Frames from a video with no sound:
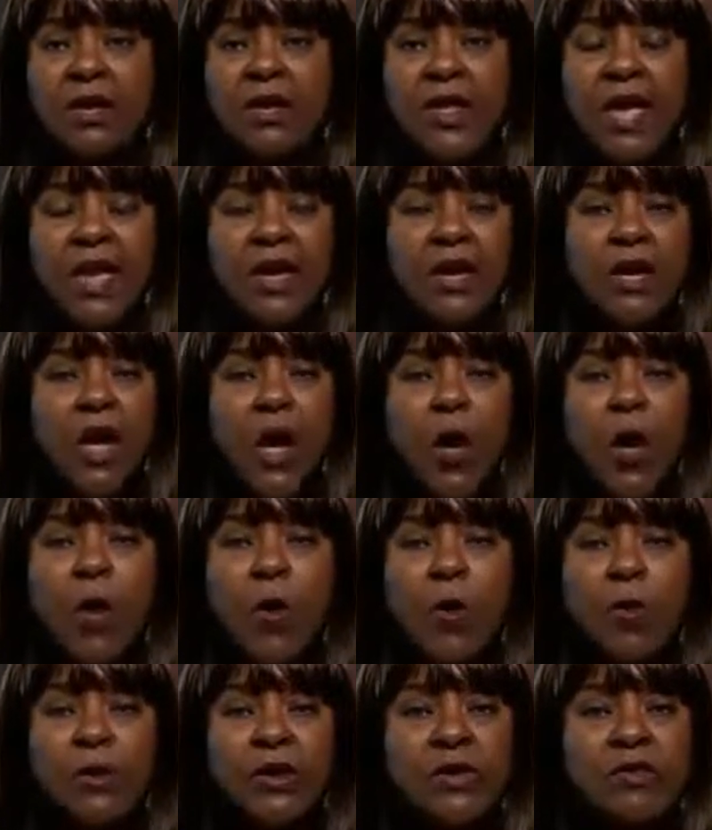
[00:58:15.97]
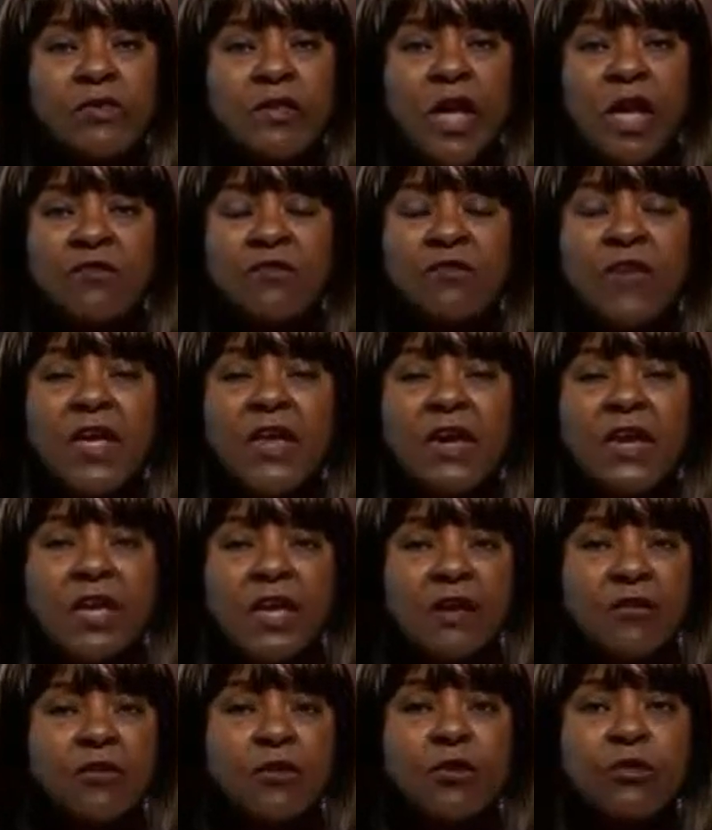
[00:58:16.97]
Getting old is not
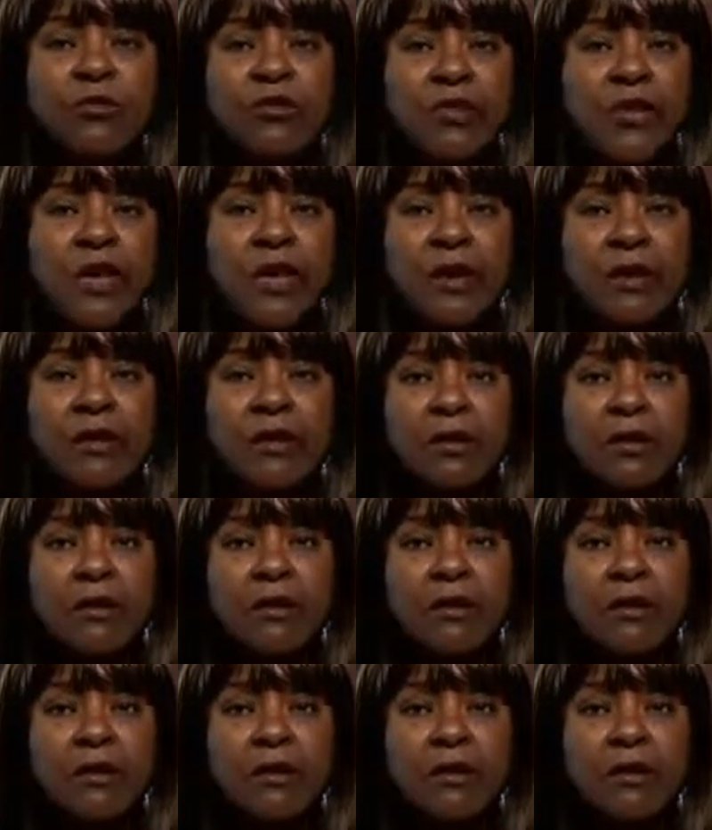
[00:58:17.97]
funny if you're sick.